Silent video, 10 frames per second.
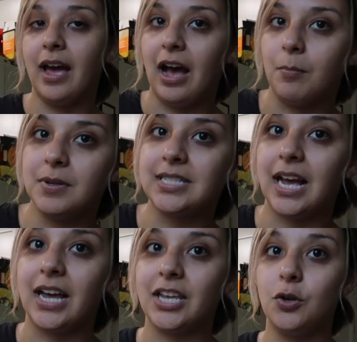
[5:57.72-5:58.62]
the app is
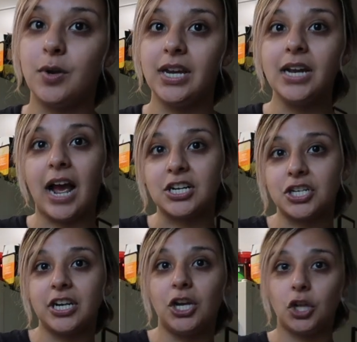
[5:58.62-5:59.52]
that you can
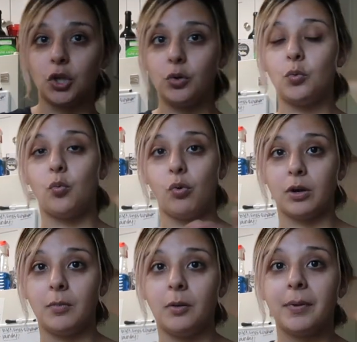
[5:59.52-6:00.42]
actually include
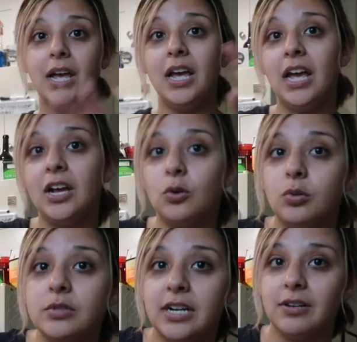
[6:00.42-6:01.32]
warm-up and
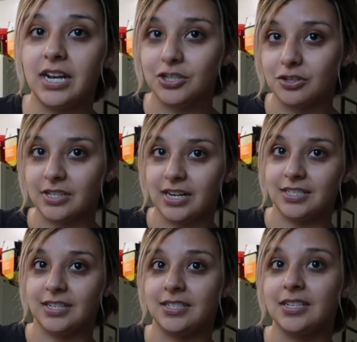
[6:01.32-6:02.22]
cool down
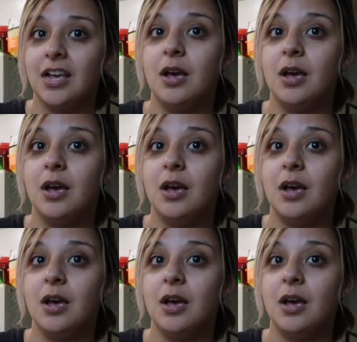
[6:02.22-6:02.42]
exercises